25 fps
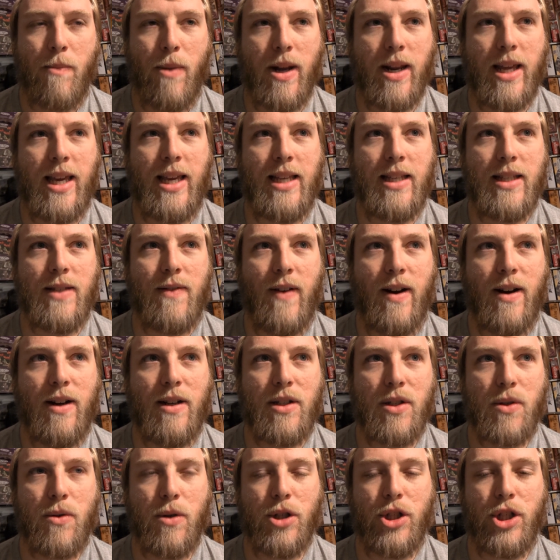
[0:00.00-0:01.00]
but he's
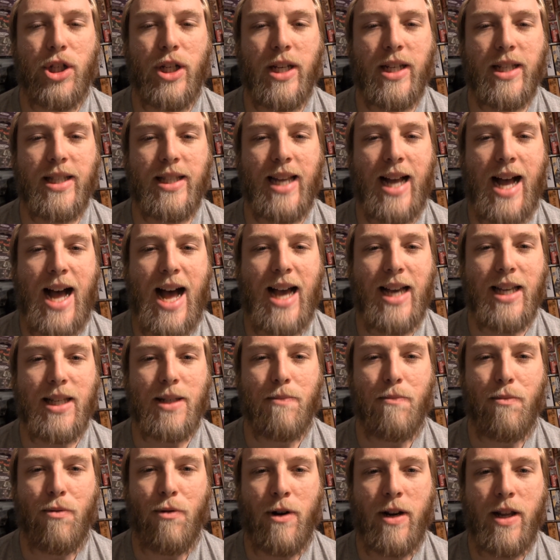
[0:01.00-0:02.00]
very squishy and
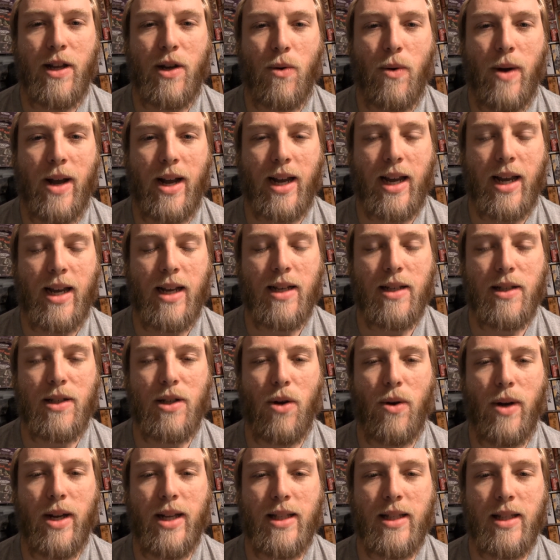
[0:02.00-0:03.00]
dies pretty quick.
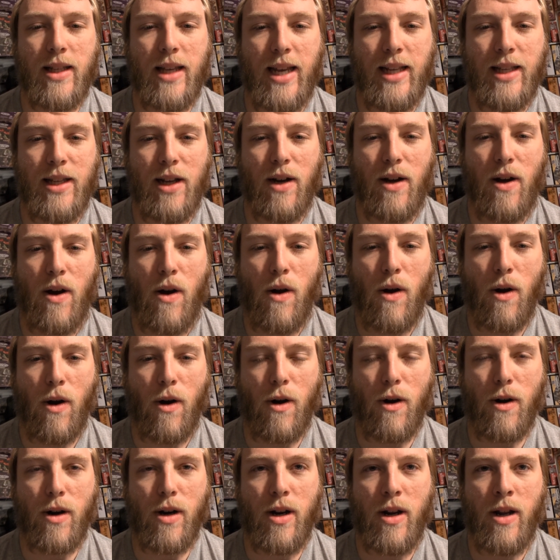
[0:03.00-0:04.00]
So it's a
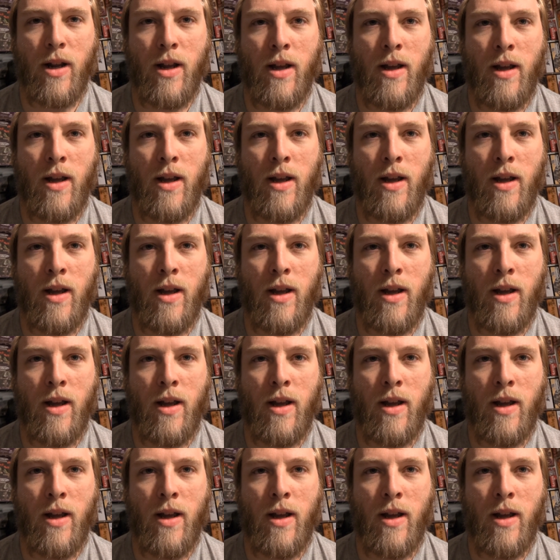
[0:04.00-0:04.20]
hard